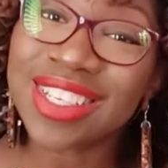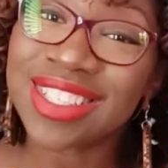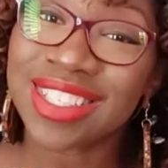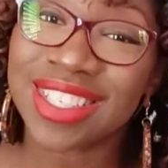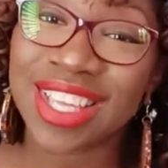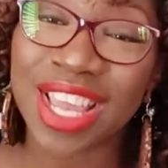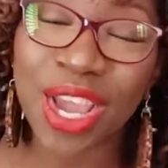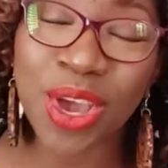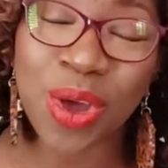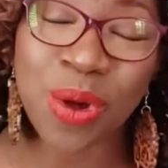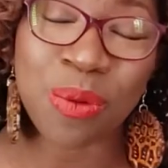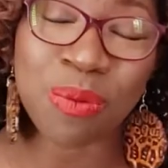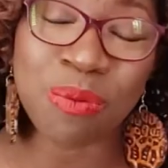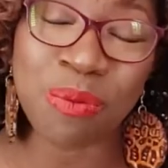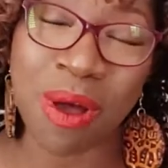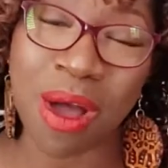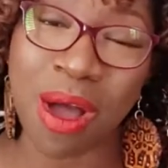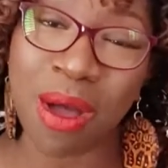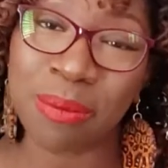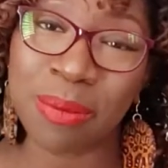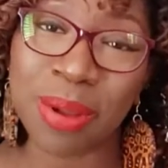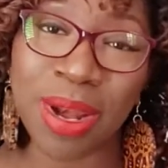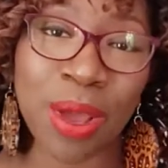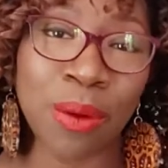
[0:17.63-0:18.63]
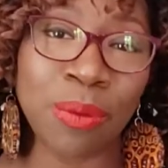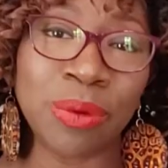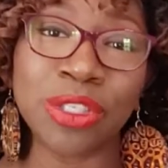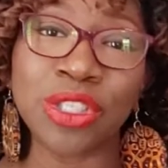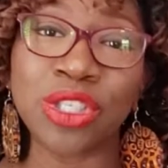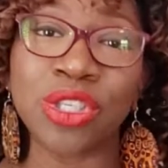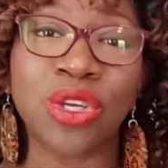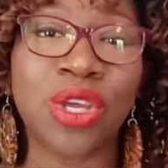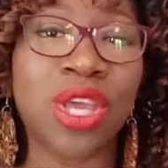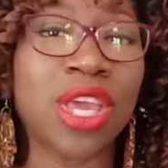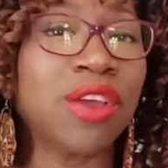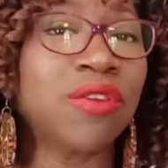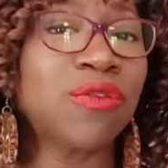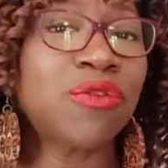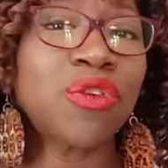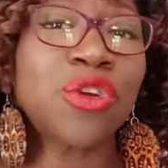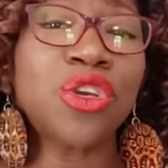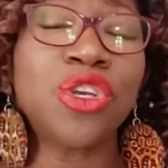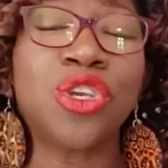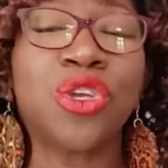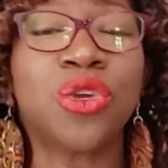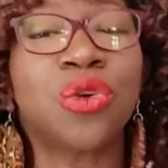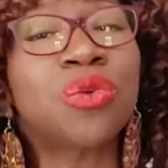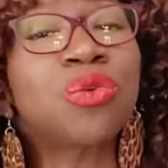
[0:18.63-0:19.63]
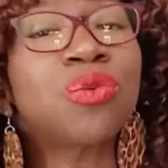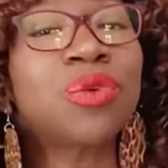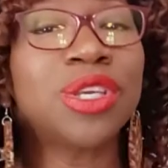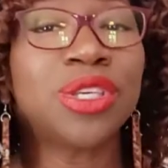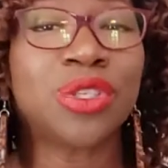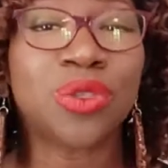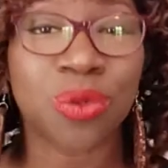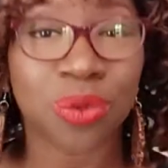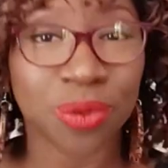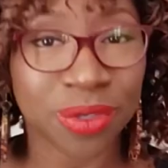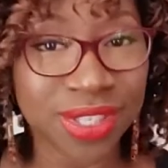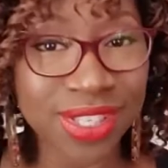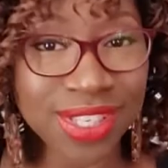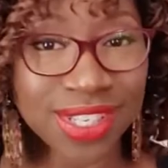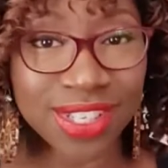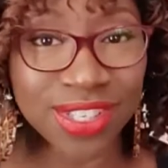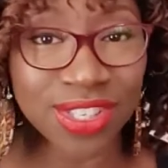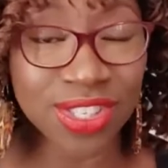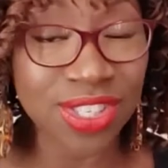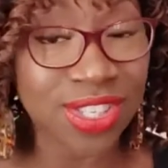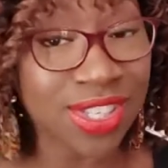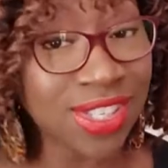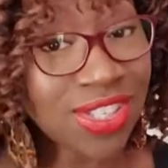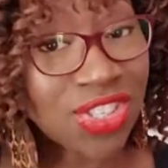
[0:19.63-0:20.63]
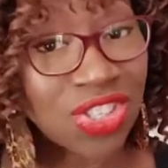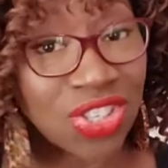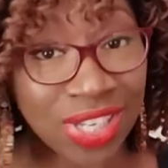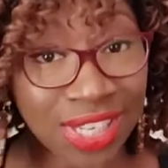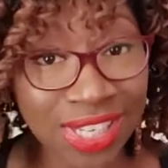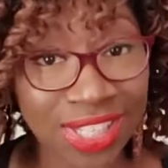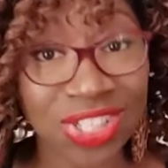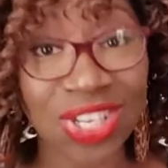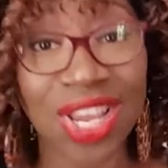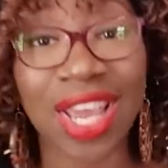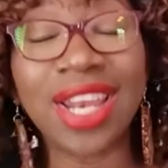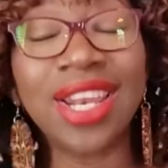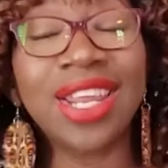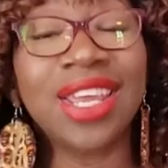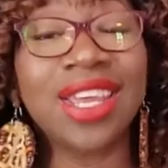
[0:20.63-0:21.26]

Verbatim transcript: a stay-home mom and I was looking for new resources to teach and